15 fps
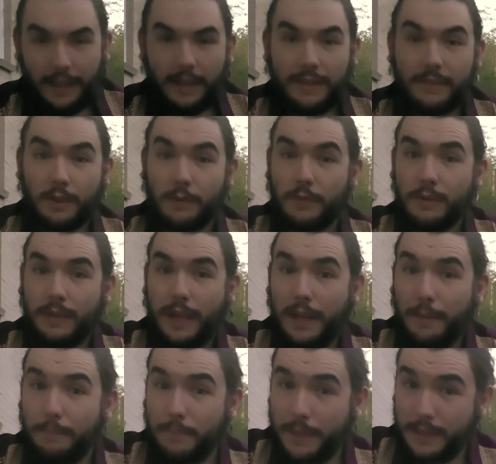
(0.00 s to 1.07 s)
And so if you
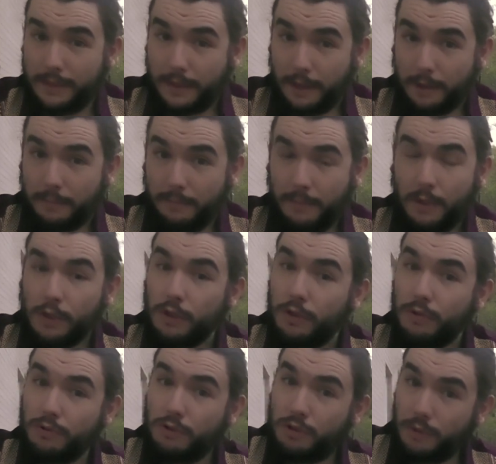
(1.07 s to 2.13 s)
can't beat them,
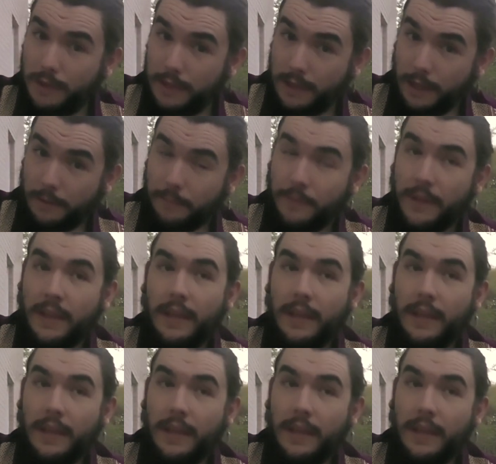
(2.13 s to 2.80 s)
you join them.